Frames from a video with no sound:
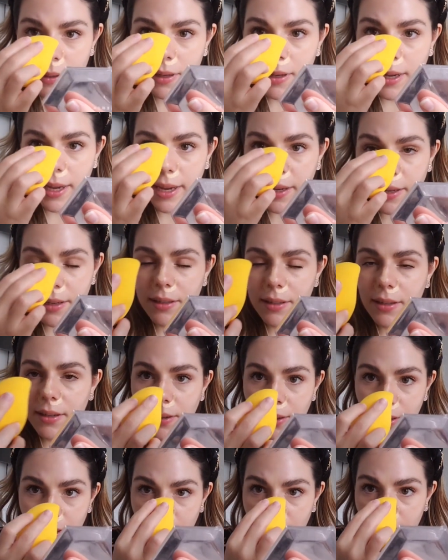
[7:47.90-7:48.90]
And
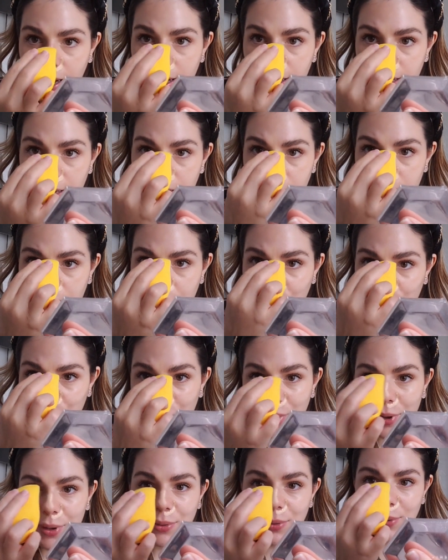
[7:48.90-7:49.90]
I
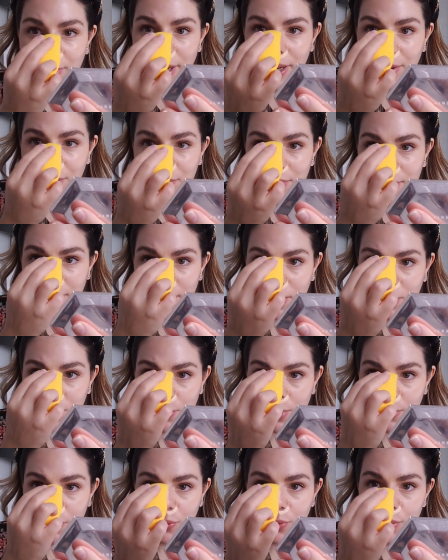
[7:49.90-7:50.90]
forgot to tell you that
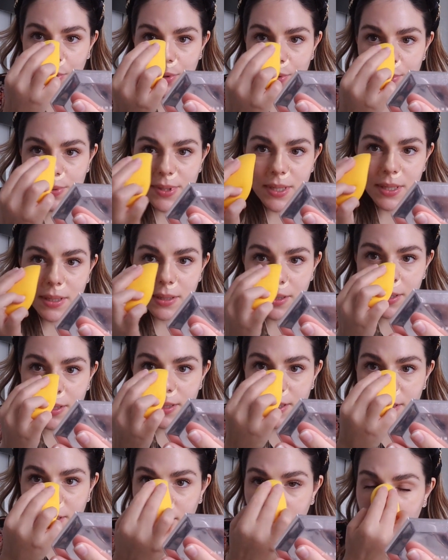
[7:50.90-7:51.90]
before using
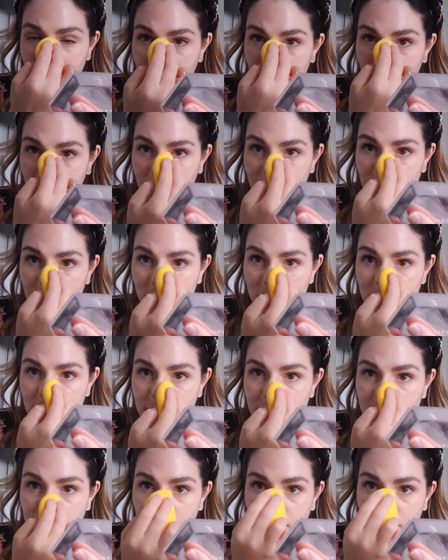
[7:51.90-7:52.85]
this, I just